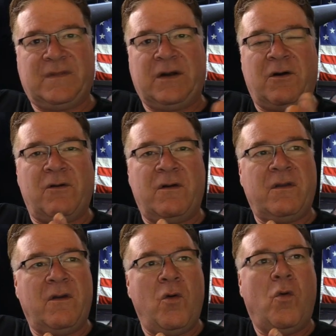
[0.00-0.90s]
you know,
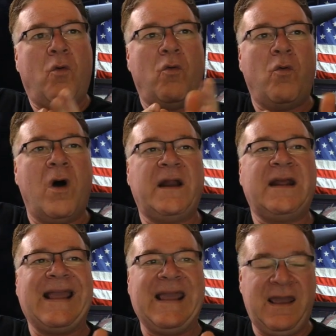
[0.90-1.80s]

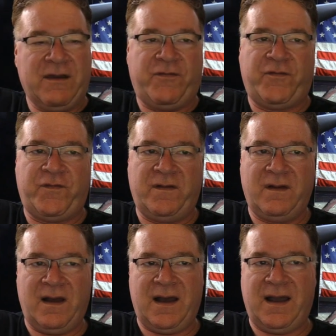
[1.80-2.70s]
what if
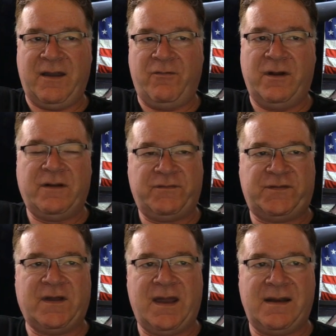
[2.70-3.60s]
I would have
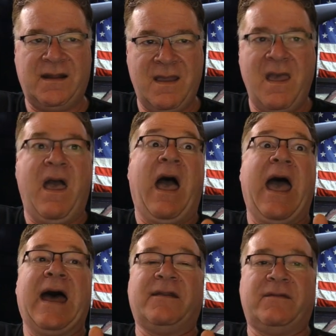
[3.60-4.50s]
said
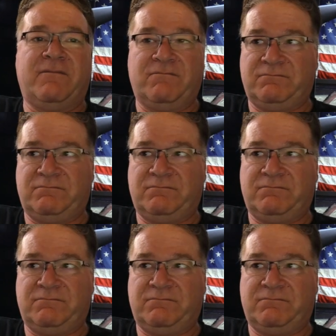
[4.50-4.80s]
at